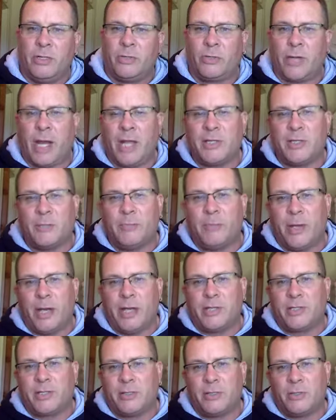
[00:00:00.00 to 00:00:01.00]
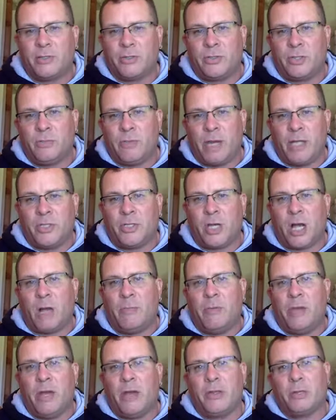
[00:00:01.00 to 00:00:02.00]
transit bus to my
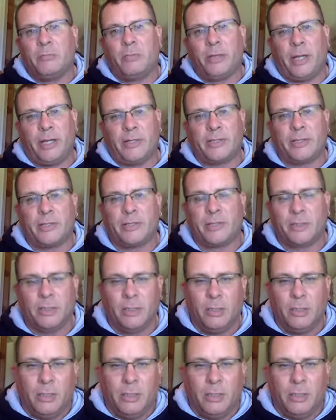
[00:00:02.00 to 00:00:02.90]
job and other places.